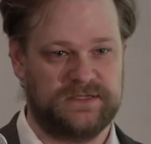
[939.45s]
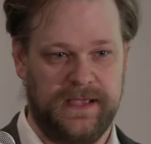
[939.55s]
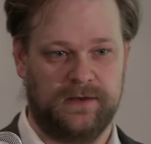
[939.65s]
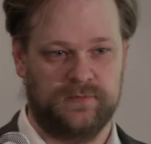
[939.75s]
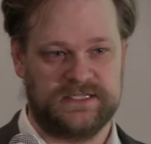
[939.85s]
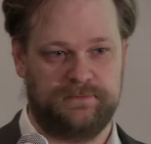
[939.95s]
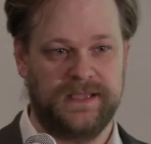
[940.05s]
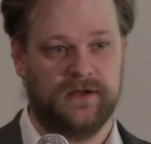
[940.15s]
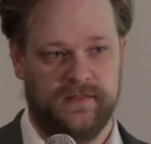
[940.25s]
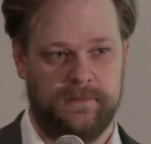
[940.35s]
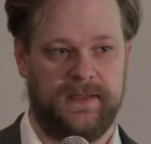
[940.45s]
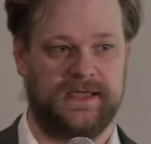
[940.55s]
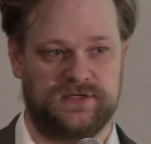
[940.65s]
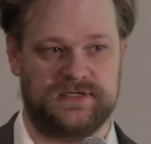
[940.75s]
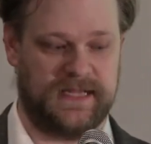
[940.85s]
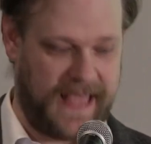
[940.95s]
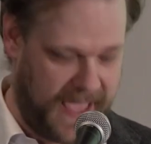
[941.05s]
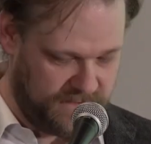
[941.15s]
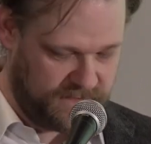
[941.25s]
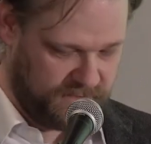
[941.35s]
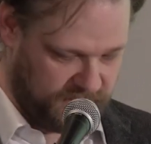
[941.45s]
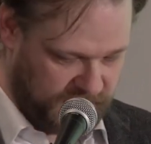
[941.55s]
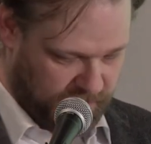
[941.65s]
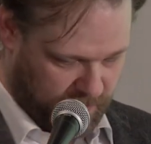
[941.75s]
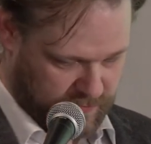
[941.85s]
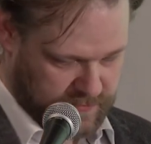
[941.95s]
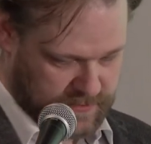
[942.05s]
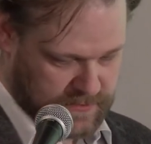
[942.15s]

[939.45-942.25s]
spent was spent on the pages that have video.